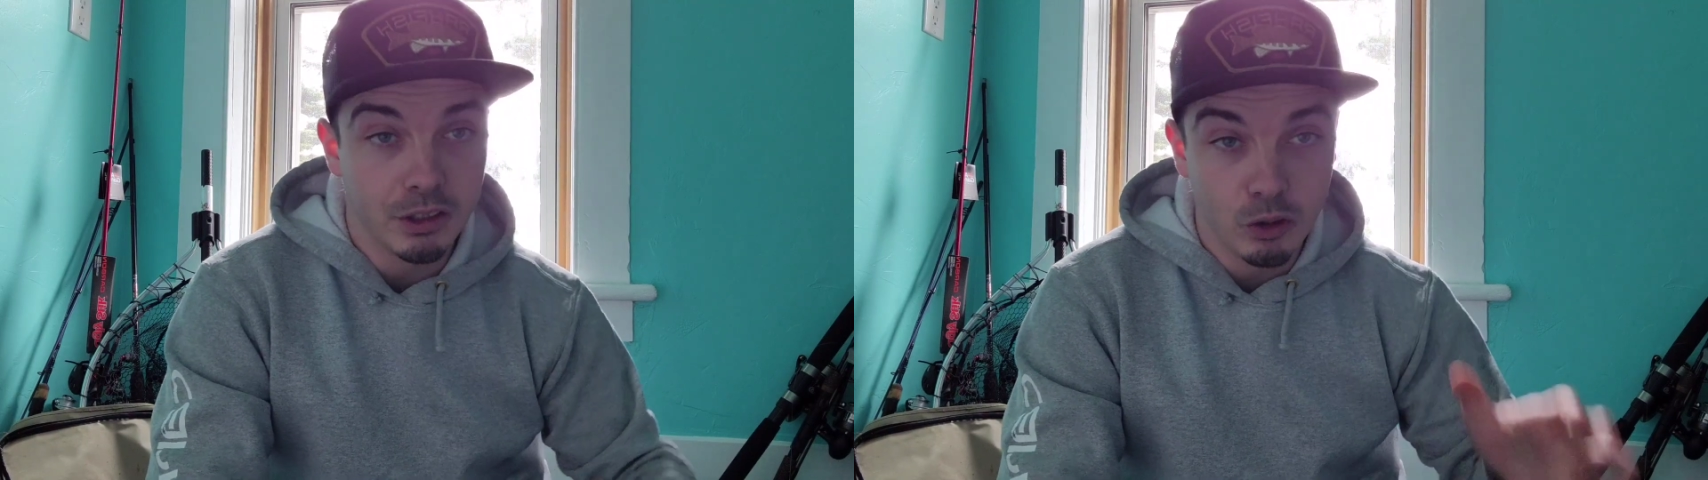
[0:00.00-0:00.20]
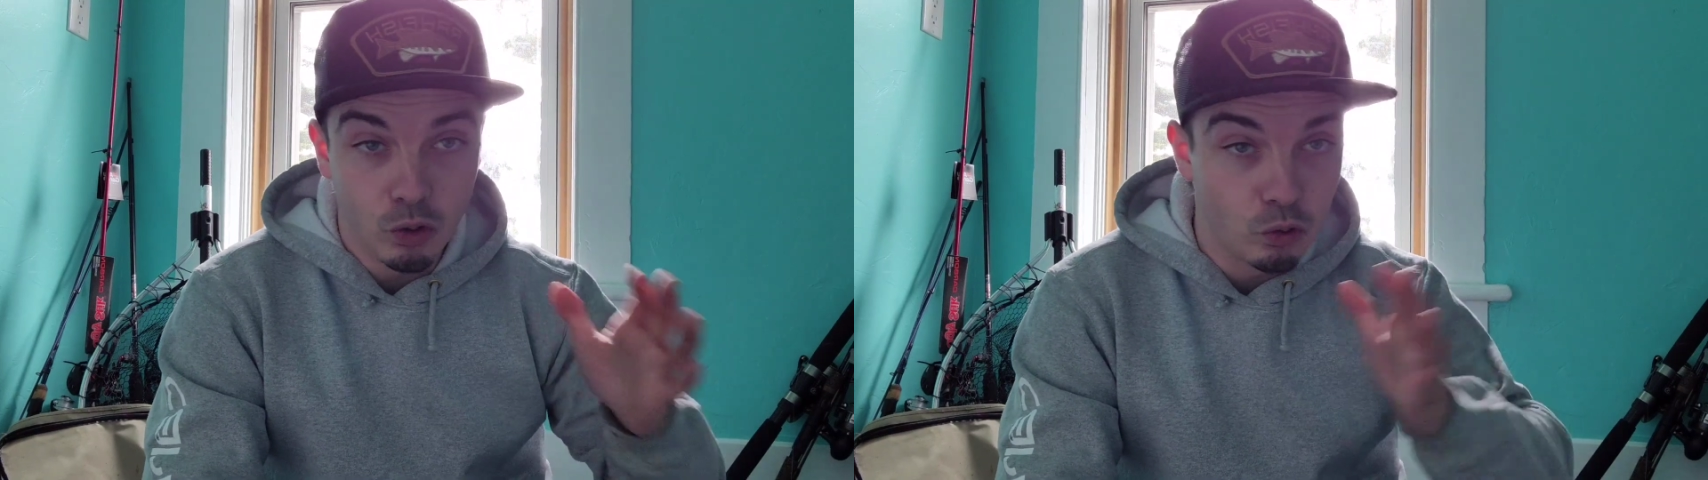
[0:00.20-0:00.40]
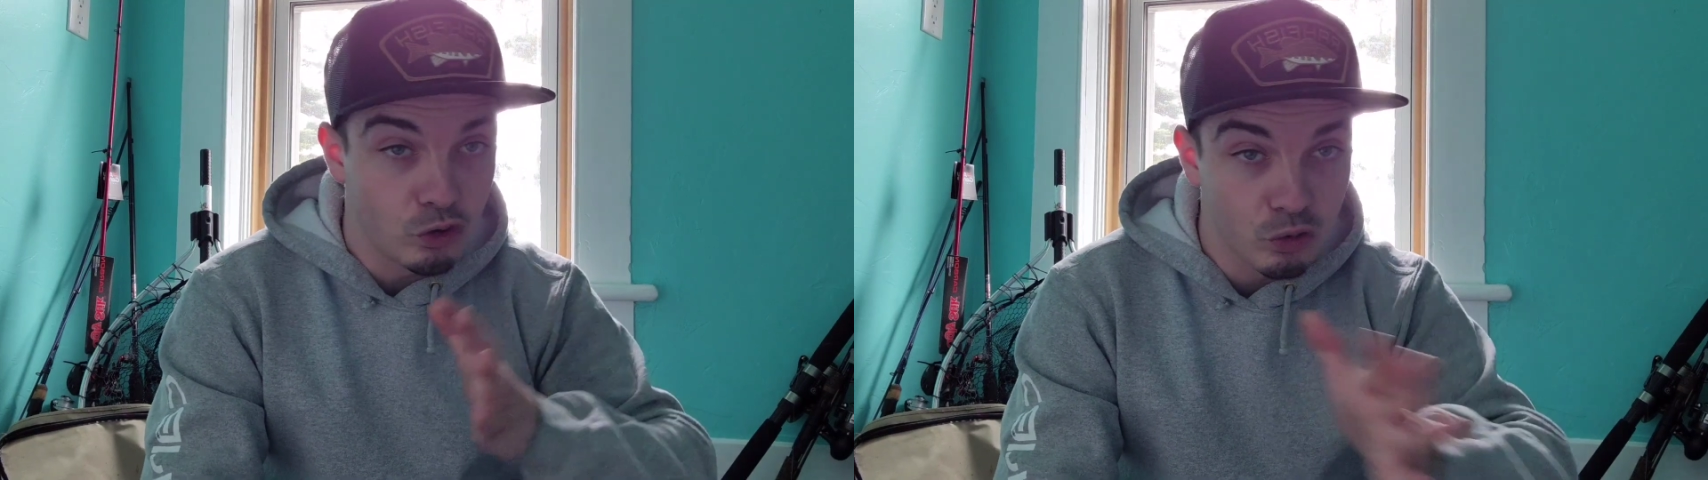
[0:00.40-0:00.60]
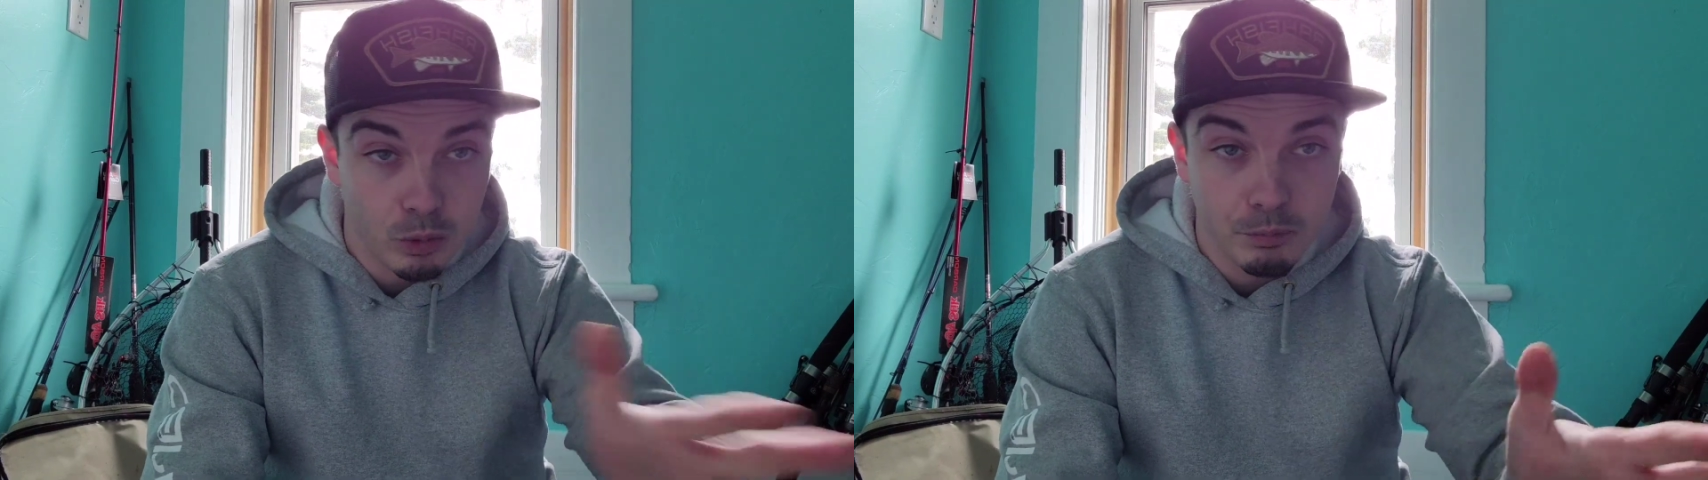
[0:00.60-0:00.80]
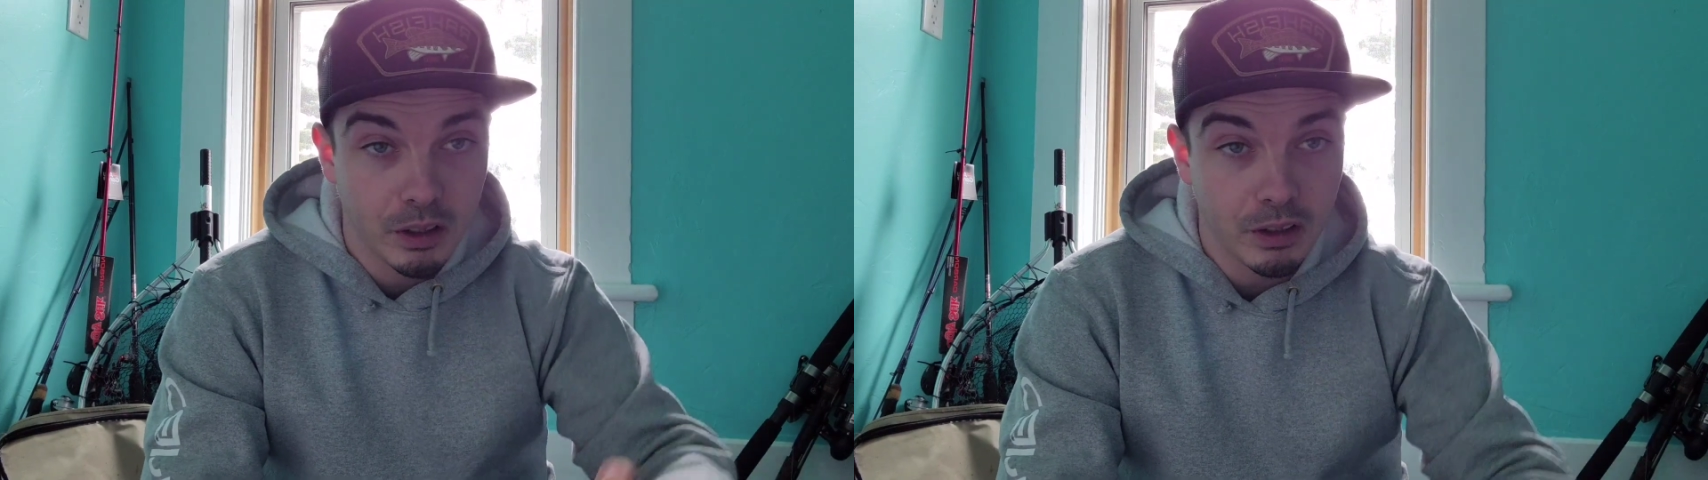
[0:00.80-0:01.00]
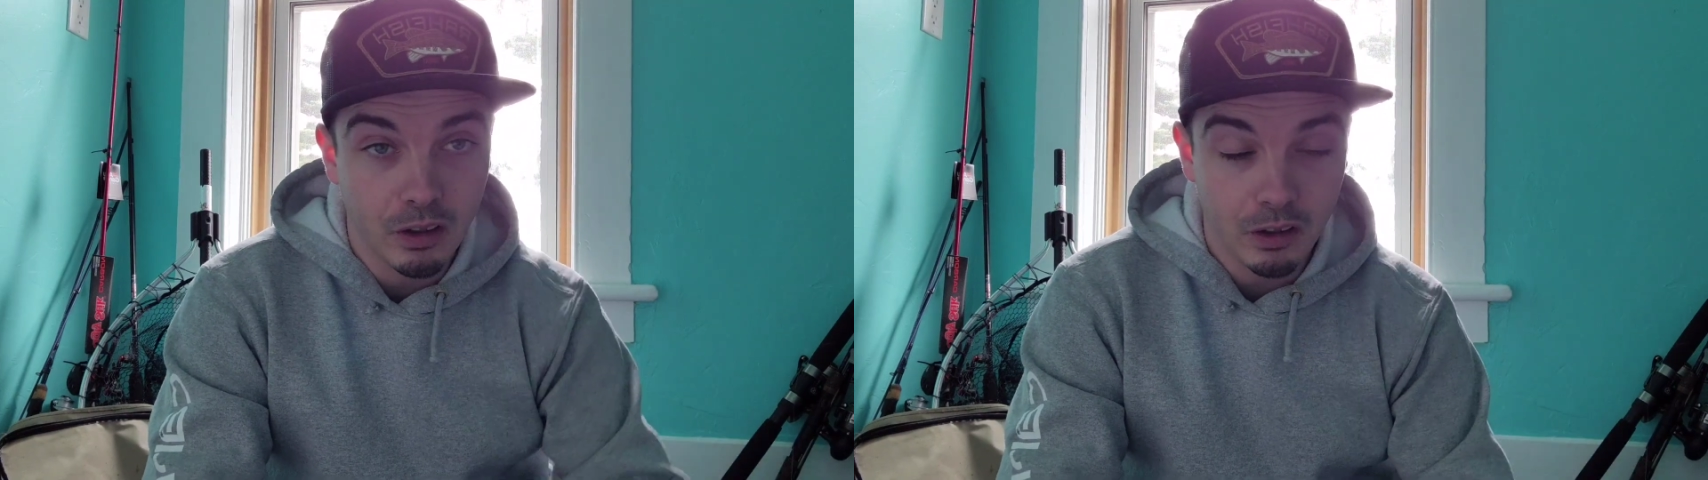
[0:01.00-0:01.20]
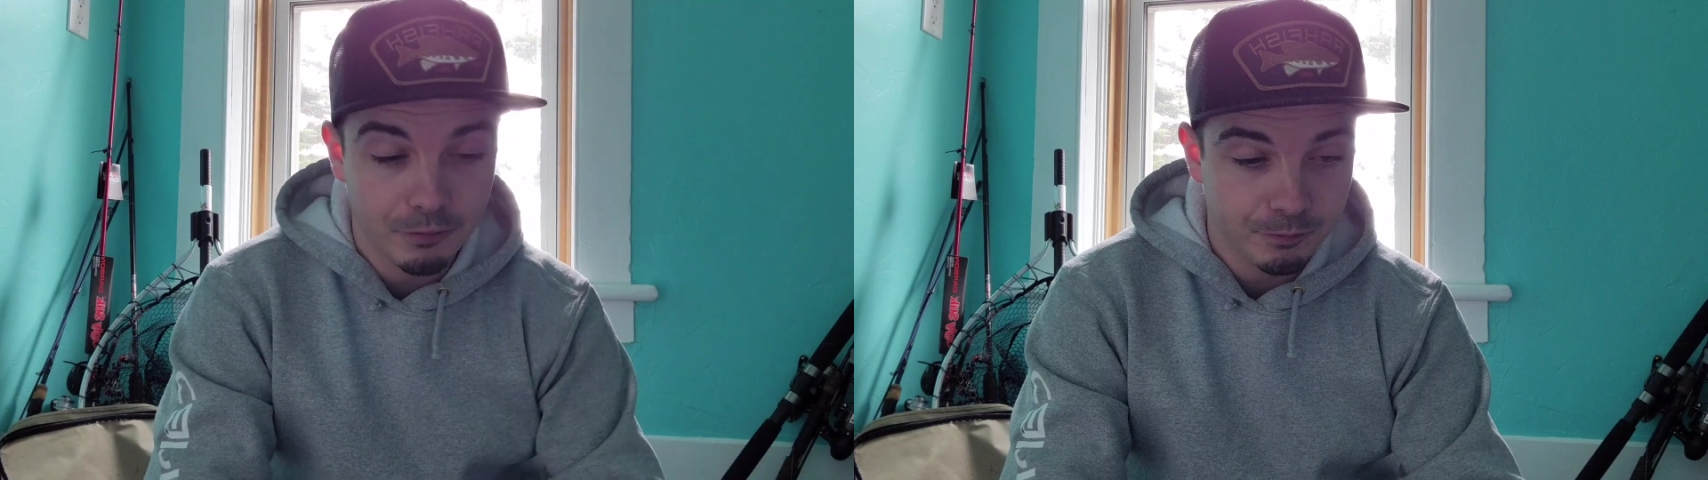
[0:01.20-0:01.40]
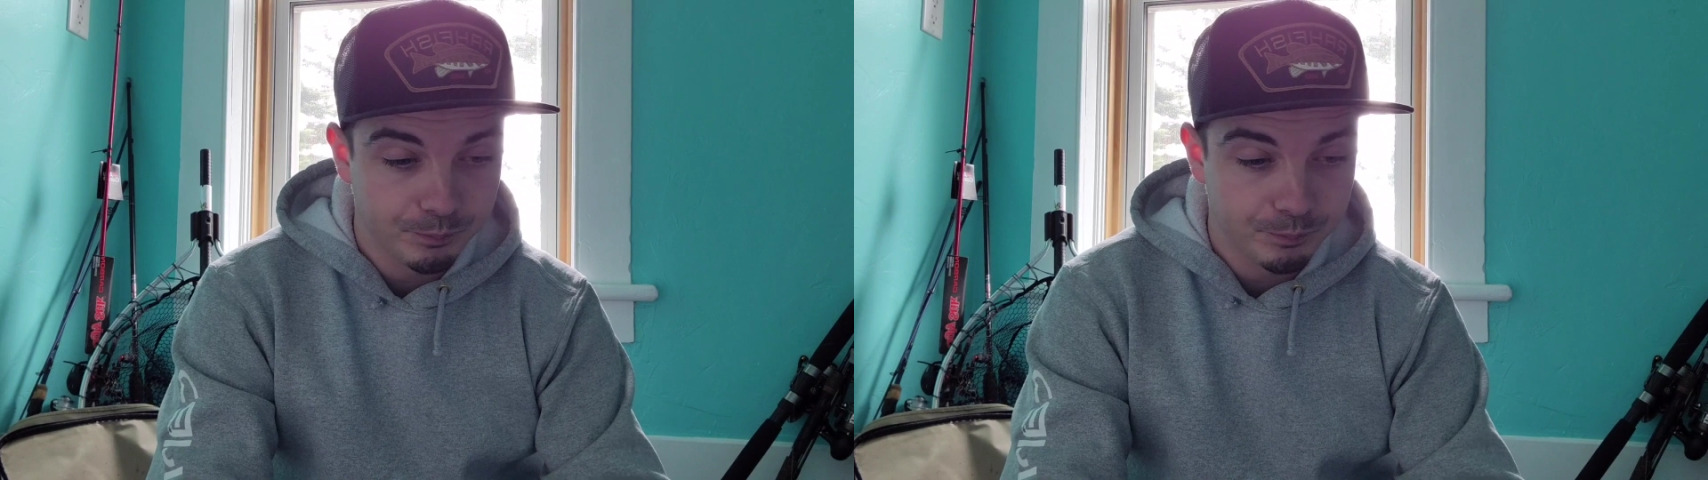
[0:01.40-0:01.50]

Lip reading: go swim right off.